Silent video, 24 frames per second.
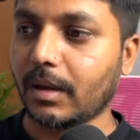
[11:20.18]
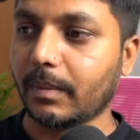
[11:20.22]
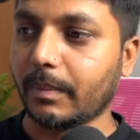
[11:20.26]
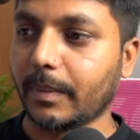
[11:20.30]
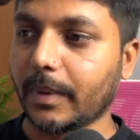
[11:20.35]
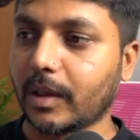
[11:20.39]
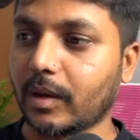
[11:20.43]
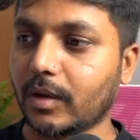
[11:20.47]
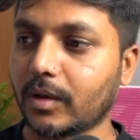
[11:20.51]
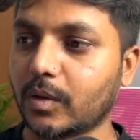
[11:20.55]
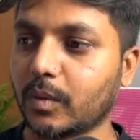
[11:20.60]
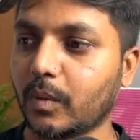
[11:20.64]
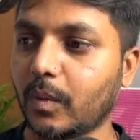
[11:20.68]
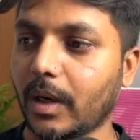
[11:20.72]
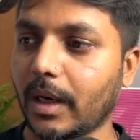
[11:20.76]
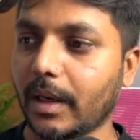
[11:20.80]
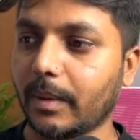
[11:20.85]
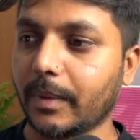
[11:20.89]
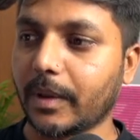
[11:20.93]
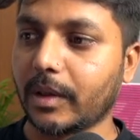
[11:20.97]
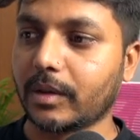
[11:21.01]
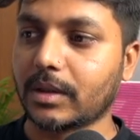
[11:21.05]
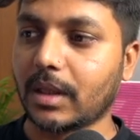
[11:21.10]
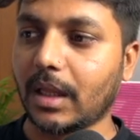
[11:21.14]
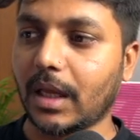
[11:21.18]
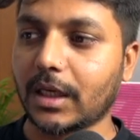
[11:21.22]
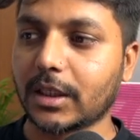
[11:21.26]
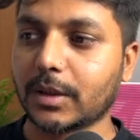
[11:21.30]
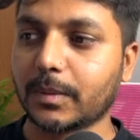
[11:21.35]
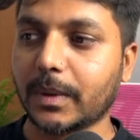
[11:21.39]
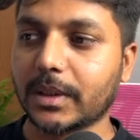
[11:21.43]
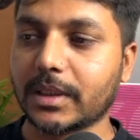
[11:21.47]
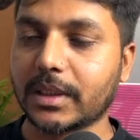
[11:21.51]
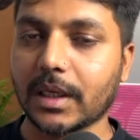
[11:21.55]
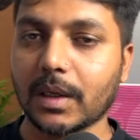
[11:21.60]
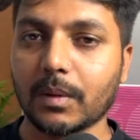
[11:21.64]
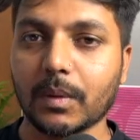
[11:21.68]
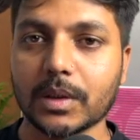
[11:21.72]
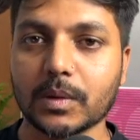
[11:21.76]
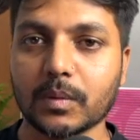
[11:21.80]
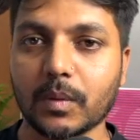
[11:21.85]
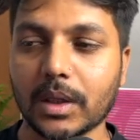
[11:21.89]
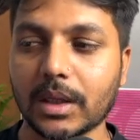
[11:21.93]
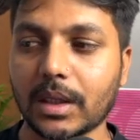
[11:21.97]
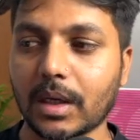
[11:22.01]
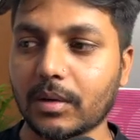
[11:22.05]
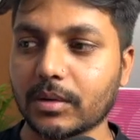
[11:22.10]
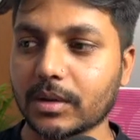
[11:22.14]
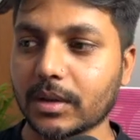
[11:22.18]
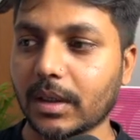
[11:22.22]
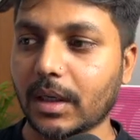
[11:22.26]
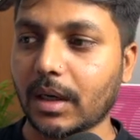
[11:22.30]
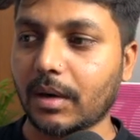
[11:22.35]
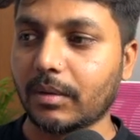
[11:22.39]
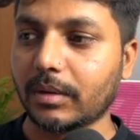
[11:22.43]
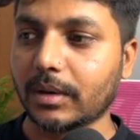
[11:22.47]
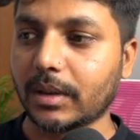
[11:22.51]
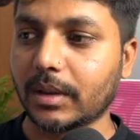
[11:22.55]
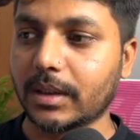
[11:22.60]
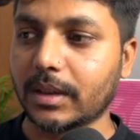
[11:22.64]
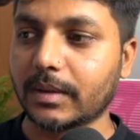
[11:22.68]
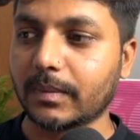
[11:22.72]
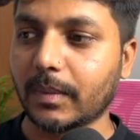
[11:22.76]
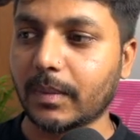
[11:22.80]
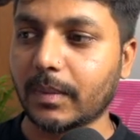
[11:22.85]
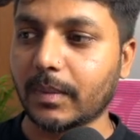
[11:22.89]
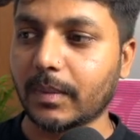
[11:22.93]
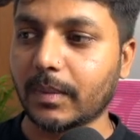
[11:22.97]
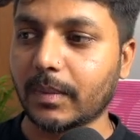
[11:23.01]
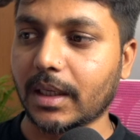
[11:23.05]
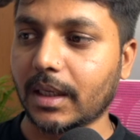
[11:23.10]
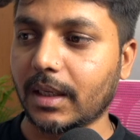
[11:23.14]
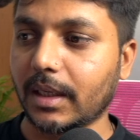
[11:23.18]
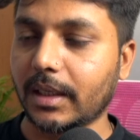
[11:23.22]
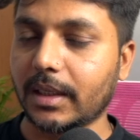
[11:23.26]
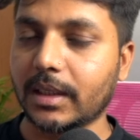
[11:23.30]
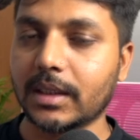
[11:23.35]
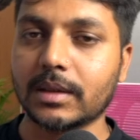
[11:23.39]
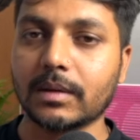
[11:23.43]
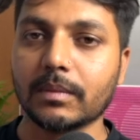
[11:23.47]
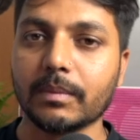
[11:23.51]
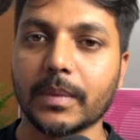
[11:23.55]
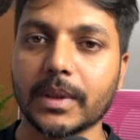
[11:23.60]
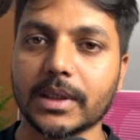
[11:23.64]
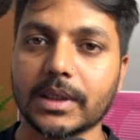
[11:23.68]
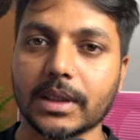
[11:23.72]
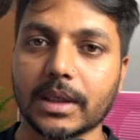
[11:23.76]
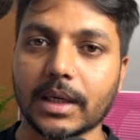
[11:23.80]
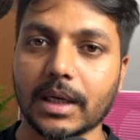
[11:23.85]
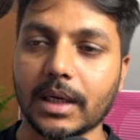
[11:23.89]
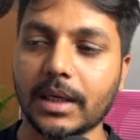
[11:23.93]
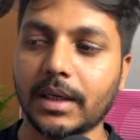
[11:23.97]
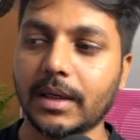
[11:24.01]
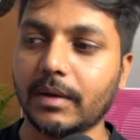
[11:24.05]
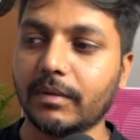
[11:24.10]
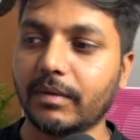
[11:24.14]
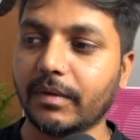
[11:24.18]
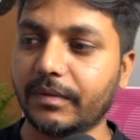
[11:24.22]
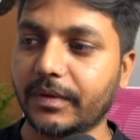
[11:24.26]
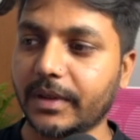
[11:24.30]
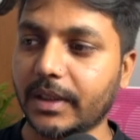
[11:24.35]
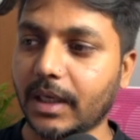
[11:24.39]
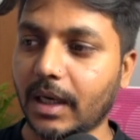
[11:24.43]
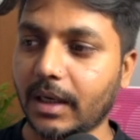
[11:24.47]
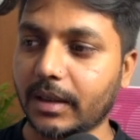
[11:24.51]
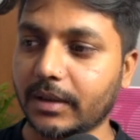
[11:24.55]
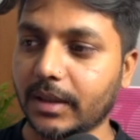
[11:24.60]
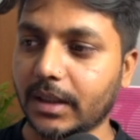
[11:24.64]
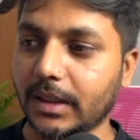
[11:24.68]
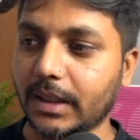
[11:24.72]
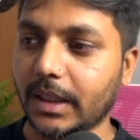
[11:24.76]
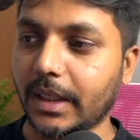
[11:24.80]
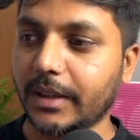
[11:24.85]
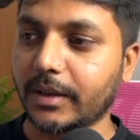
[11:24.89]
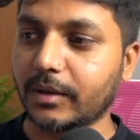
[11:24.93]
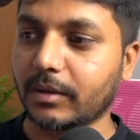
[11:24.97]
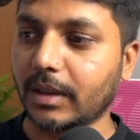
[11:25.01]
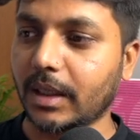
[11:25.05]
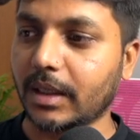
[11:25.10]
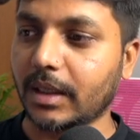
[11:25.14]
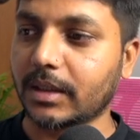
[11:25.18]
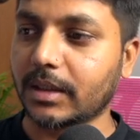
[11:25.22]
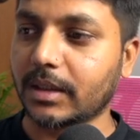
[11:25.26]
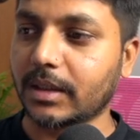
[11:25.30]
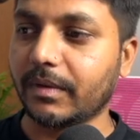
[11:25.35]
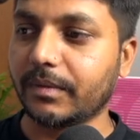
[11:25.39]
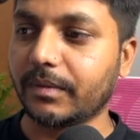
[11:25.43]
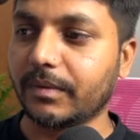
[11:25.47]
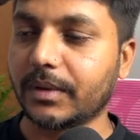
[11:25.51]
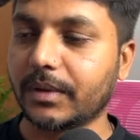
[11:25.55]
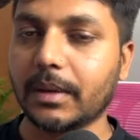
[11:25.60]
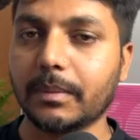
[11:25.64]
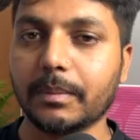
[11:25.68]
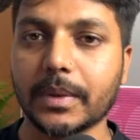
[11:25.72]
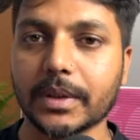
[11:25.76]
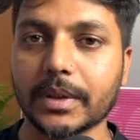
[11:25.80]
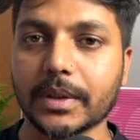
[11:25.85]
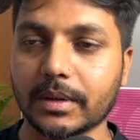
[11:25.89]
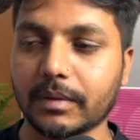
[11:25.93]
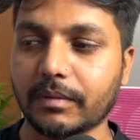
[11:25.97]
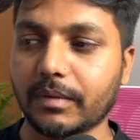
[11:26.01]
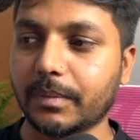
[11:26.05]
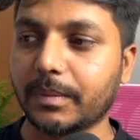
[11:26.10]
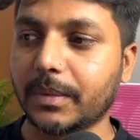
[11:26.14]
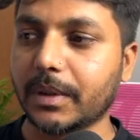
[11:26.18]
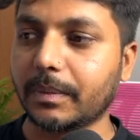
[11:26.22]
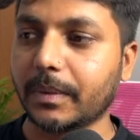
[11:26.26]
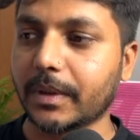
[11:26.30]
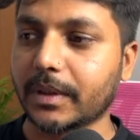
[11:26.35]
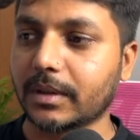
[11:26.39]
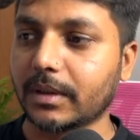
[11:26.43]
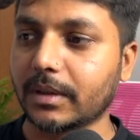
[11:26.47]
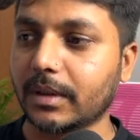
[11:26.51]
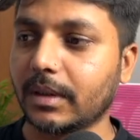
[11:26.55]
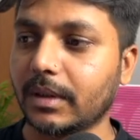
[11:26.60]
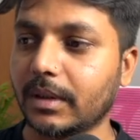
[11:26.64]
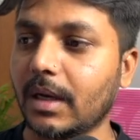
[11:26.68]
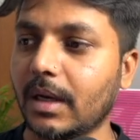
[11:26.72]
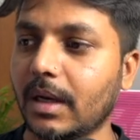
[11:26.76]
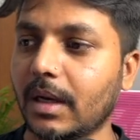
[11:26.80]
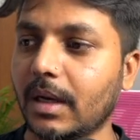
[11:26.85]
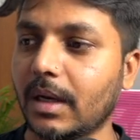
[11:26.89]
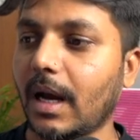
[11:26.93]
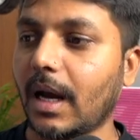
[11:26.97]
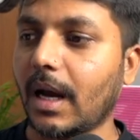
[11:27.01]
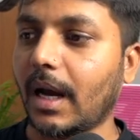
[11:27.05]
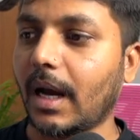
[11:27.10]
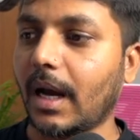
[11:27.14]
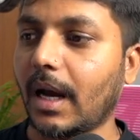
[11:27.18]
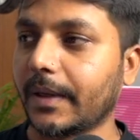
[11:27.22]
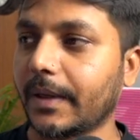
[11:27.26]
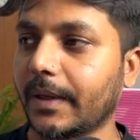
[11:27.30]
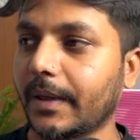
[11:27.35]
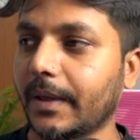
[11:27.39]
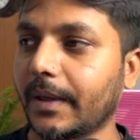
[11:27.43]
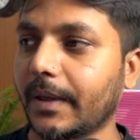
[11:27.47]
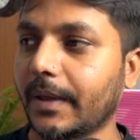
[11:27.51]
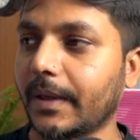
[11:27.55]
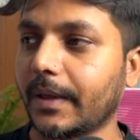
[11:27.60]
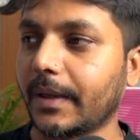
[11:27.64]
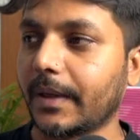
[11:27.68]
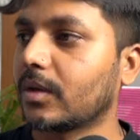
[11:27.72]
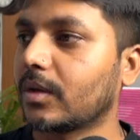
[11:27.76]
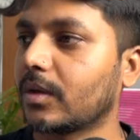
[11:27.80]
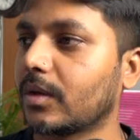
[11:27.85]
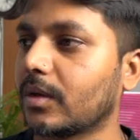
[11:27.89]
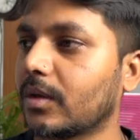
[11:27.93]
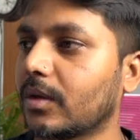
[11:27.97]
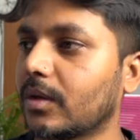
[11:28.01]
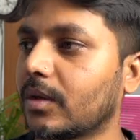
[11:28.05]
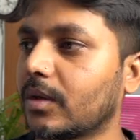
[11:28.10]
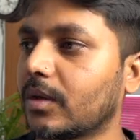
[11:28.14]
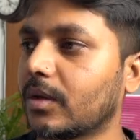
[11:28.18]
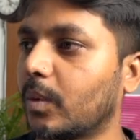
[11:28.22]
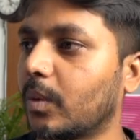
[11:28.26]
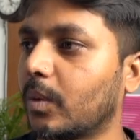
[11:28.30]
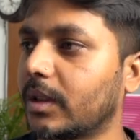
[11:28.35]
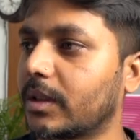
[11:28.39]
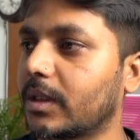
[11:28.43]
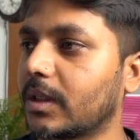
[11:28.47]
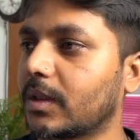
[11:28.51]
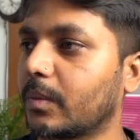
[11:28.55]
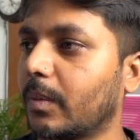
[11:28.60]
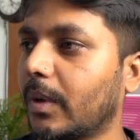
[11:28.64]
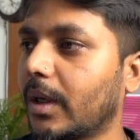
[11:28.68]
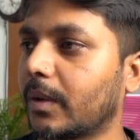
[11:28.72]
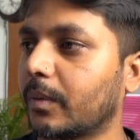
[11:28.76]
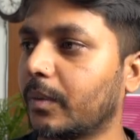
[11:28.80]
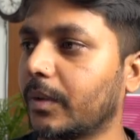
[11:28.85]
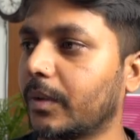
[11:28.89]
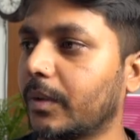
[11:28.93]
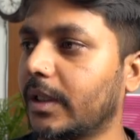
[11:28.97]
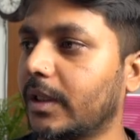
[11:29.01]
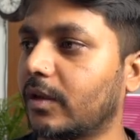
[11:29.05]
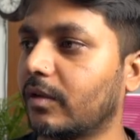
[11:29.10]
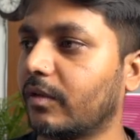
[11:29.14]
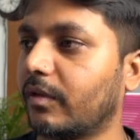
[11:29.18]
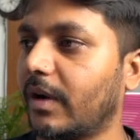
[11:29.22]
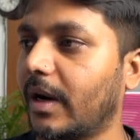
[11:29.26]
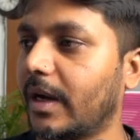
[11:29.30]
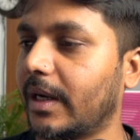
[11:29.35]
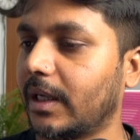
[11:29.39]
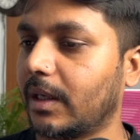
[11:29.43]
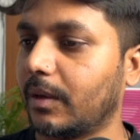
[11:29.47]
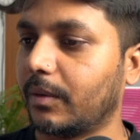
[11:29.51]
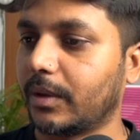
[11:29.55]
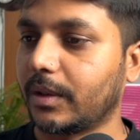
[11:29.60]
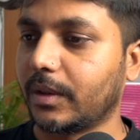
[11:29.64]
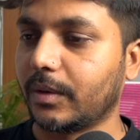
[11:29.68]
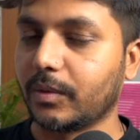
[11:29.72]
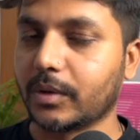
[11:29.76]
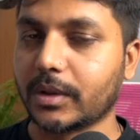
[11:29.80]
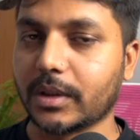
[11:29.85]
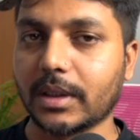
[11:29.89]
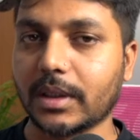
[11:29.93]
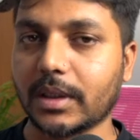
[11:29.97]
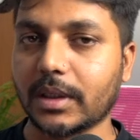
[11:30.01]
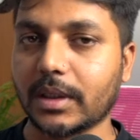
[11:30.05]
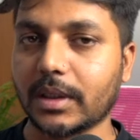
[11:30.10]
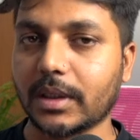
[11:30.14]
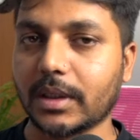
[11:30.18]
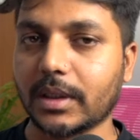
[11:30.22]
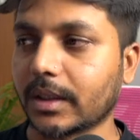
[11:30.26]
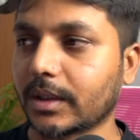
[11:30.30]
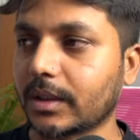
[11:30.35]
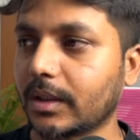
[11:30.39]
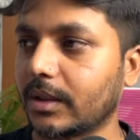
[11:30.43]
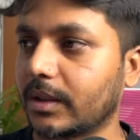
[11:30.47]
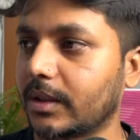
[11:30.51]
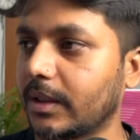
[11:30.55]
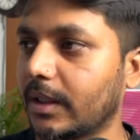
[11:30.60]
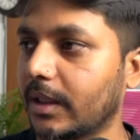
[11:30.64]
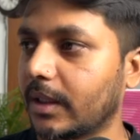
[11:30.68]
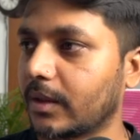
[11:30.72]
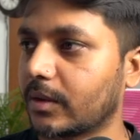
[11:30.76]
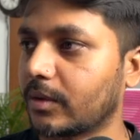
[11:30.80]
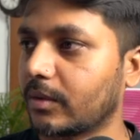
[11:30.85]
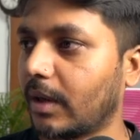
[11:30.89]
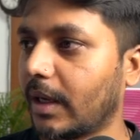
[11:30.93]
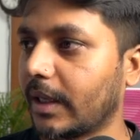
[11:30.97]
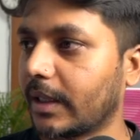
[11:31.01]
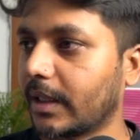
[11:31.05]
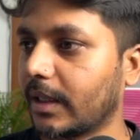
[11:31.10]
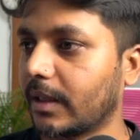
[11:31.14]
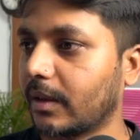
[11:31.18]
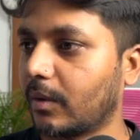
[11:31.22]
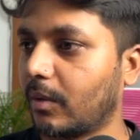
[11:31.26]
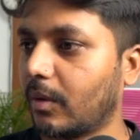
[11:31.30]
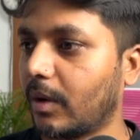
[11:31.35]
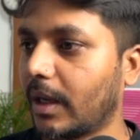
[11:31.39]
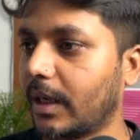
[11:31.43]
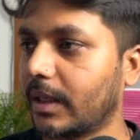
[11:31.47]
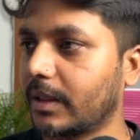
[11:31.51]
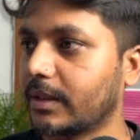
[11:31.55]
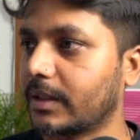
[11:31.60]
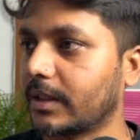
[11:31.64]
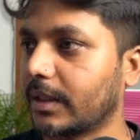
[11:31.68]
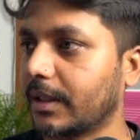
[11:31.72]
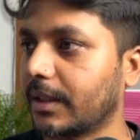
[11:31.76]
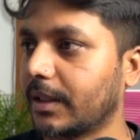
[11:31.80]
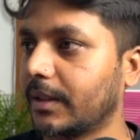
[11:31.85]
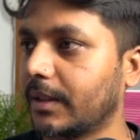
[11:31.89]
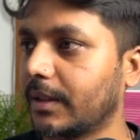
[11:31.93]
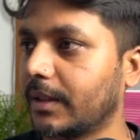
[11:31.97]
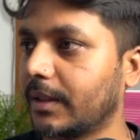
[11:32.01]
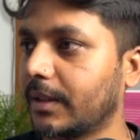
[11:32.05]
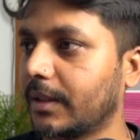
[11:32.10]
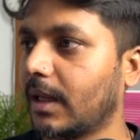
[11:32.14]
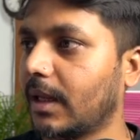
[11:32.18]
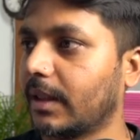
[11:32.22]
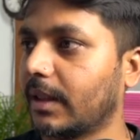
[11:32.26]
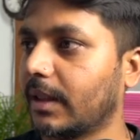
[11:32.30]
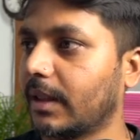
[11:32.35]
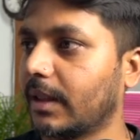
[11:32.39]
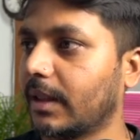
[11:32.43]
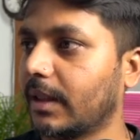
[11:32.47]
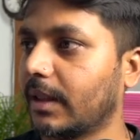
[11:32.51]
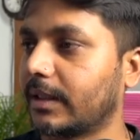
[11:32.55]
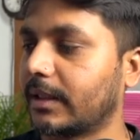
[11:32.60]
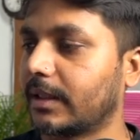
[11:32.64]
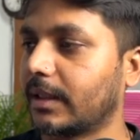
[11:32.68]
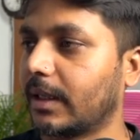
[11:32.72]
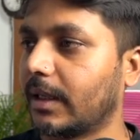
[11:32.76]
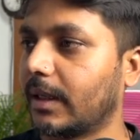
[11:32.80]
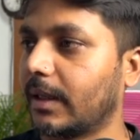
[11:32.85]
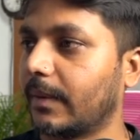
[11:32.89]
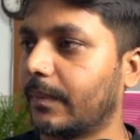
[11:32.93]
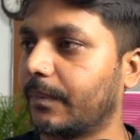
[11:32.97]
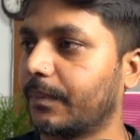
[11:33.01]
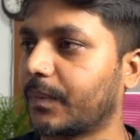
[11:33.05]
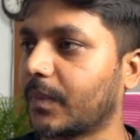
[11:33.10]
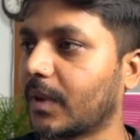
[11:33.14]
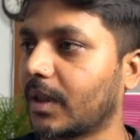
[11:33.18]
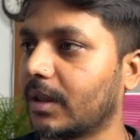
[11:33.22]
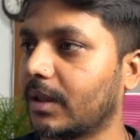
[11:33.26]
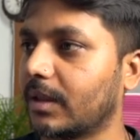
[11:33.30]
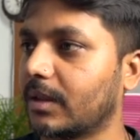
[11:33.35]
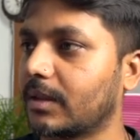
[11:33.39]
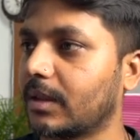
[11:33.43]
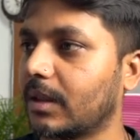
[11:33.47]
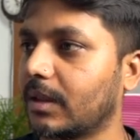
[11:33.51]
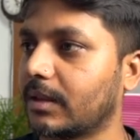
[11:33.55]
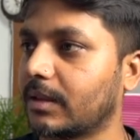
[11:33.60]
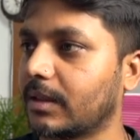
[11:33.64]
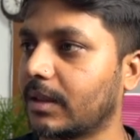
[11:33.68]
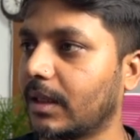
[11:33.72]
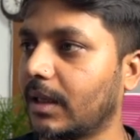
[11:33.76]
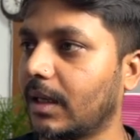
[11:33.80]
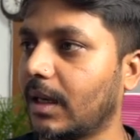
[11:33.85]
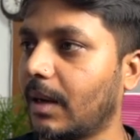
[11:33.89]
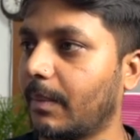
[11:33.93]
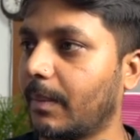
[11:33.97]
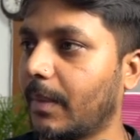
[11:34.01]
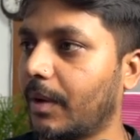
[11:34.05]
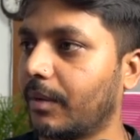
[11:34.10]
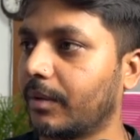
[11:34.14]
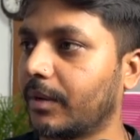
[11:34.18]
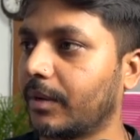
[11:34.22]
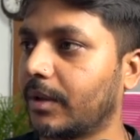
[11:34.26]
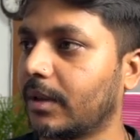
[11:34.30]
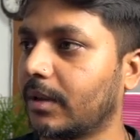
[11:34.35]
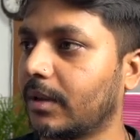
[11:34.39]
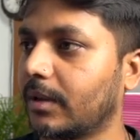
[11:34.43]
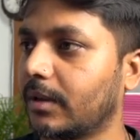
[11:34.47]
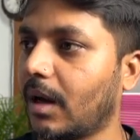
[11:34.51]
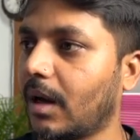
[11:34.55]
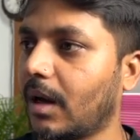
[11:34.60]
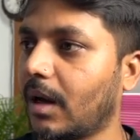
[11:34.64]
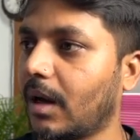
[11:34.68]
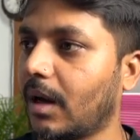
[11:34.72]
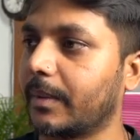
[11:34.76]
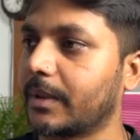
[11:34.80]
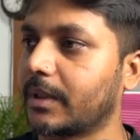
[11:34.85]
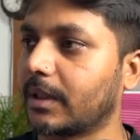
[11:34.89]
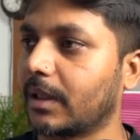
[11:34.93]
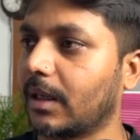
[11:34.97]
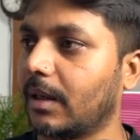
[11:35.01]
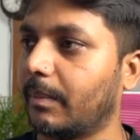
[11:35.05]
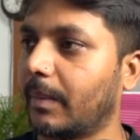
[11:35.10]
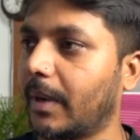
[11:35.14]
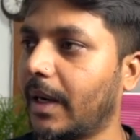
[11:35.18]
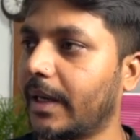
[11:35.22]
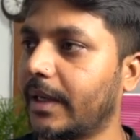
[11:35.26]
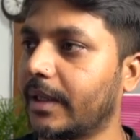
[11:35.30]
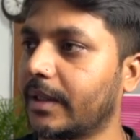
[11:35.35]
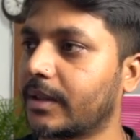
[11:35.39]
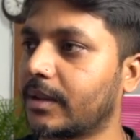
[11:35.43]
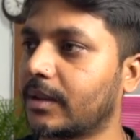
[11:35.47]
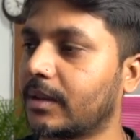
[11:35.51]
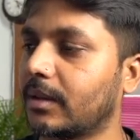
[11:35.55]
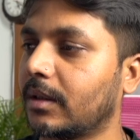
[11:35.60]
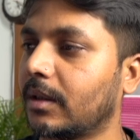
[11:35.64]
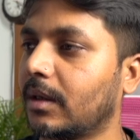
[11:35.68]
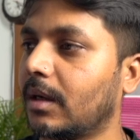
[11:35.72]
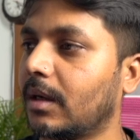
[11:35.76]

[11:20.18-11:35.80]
Because why? Because last month sale was 1000. Now this month sale is basically 1500, right? So that's a 50% high. So this is what we need to find out using the functions here. So I can go ahead and say that this sale amount by basically minus